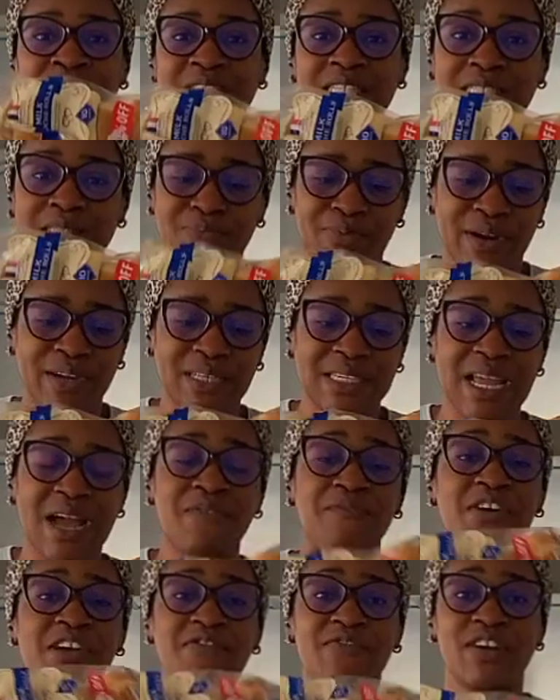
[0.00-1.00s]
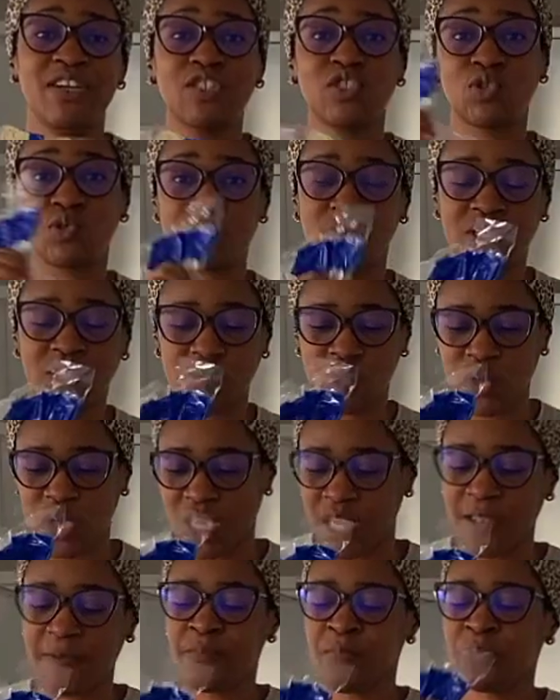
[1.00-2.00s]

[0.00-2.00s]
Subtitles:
this bread. They are very very sweet. Okay.